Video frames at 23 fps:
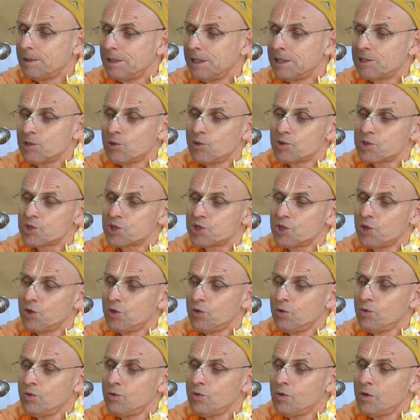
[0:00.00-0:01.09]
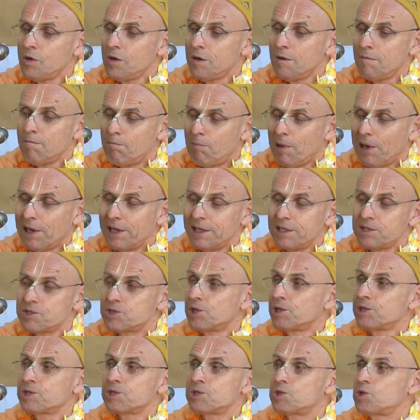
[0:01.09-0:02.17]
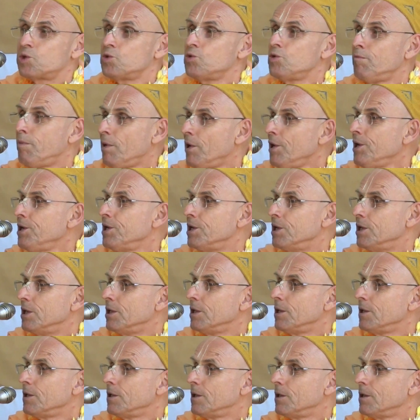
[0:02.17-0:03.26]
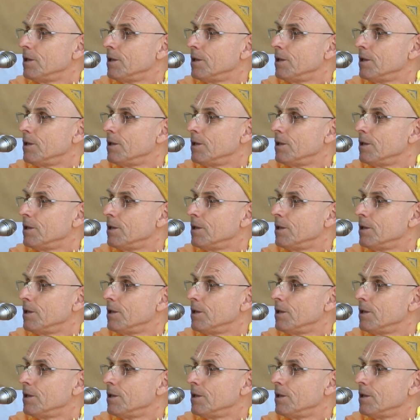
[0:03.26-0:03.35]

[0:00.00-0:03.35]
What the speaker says: it also binds us to the body.